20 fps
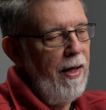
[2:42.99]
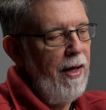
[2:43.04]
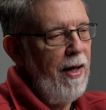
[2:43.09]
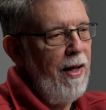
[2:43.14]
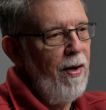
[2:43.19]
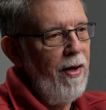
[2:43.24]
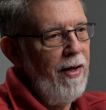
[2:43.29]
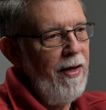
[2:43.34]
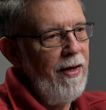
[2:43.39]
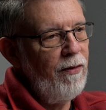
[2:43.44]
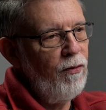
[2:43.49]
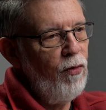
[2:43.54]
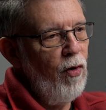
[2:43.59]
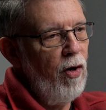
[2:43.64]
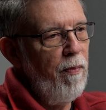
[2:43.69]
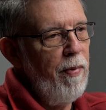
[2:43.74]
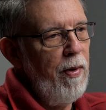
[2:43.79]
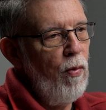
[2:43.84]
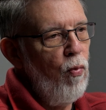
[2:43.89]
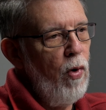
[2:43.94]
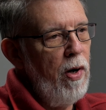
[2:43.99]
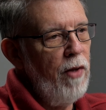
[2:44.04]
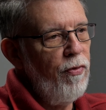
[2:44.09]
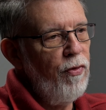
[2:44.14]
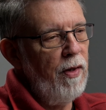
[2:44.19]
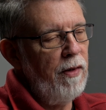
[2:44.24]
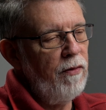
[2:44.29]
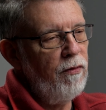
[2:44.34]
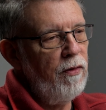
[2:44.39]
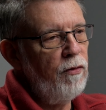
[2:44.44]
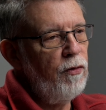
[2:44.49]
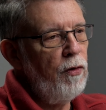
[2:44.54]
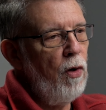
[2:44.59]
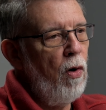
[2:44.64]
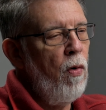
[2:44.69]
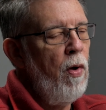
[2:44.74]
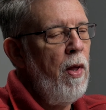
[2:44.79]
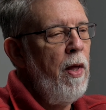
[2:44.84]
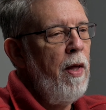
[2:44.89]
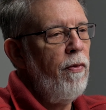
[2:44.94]
Uh, he's going to be with us. And
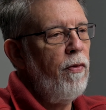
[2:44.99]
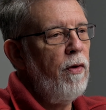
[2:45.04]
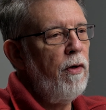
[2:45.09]
so